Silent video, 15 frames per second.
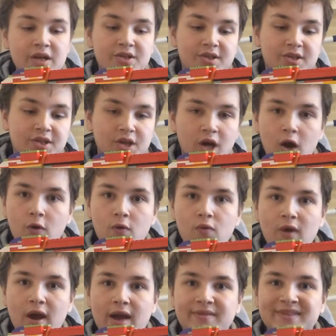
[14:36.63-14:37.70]
to go
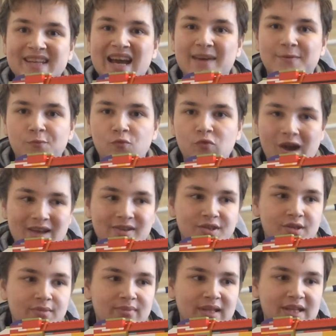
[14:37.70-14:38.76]
around and
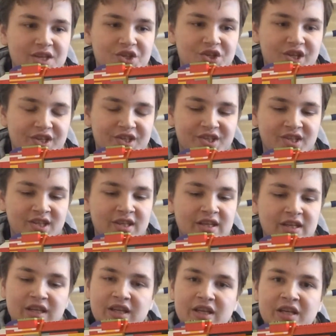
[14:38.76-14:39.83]
randomly just
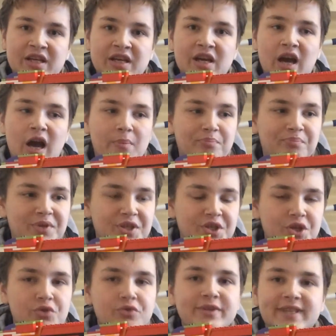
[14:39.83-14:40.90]

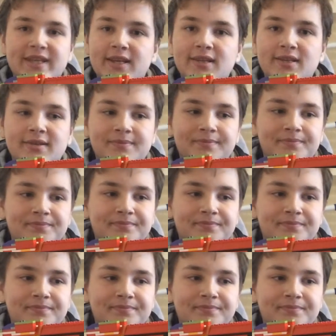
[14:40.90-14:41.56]
abuse it